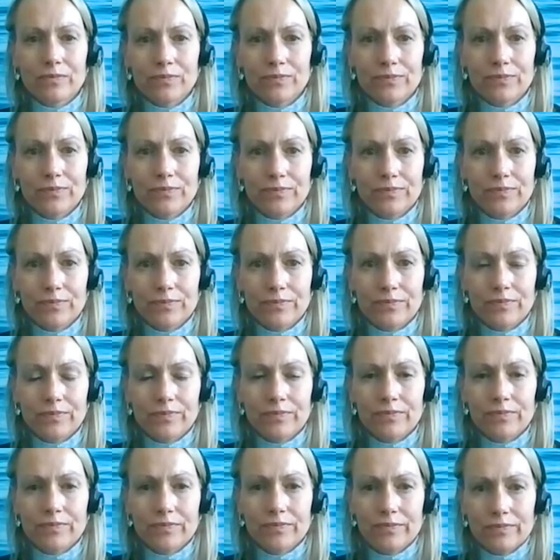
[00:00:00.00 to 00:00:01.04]

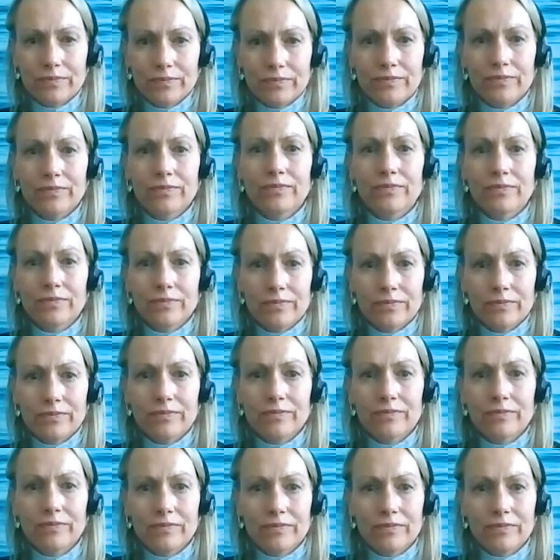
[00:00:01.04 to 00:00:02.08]

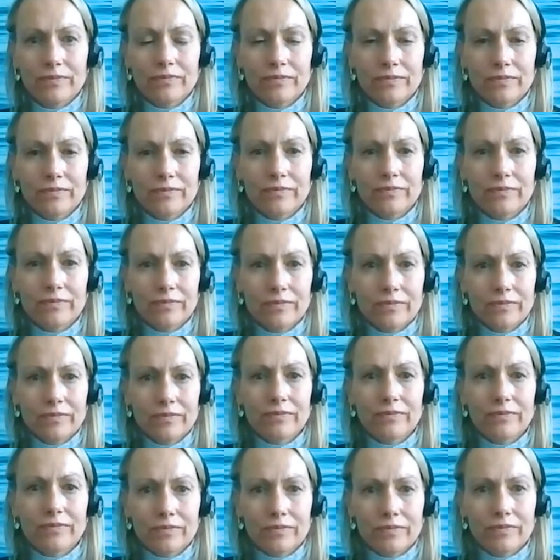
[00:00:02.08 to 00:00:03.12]

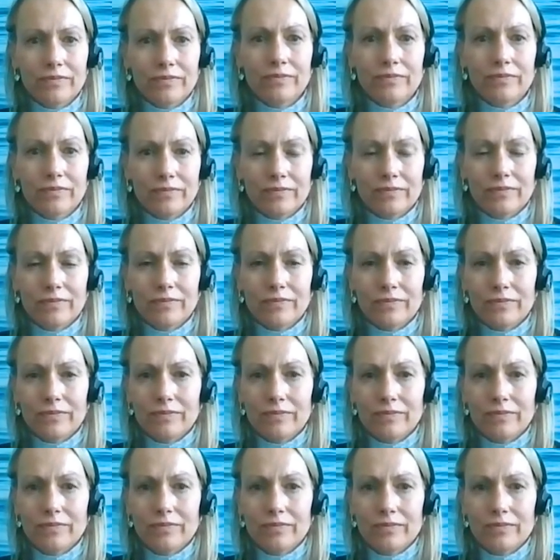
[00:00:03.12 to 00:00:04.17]

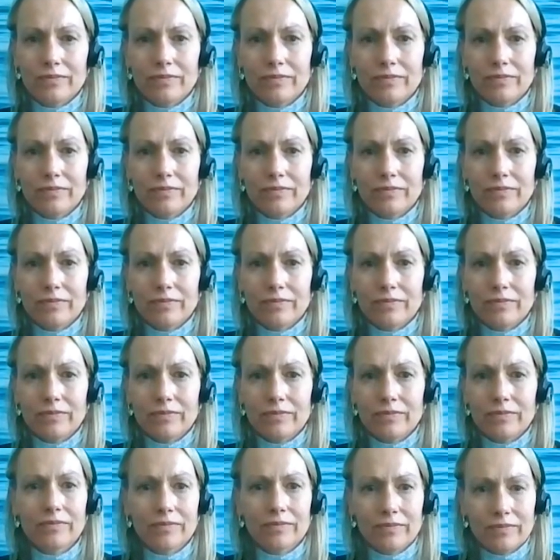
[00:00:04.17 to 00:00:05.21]

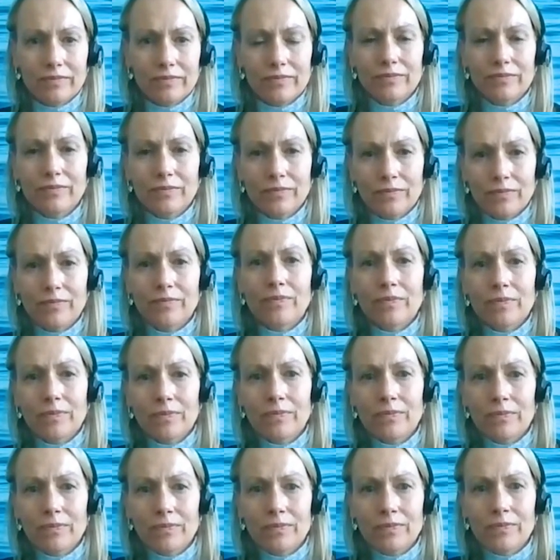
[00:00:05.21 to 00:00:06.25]

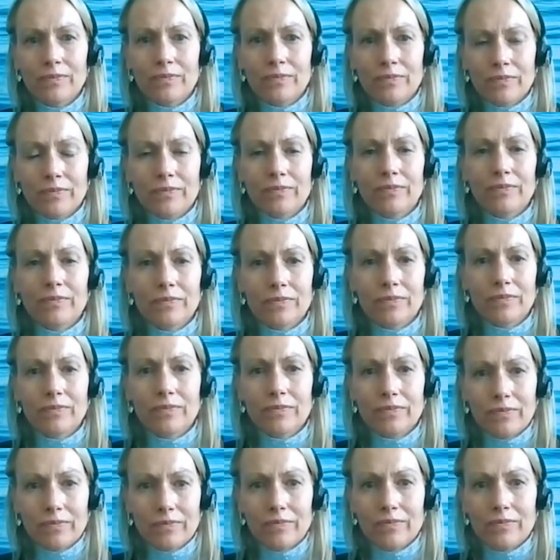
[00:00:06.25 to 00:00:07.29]

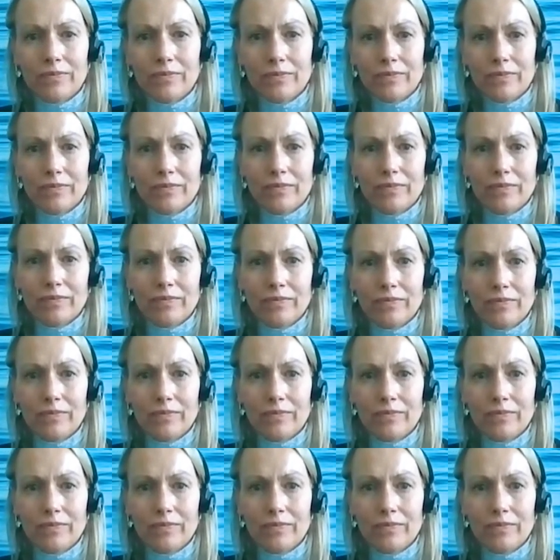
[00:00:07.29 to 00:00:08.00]
The person shown says nothing.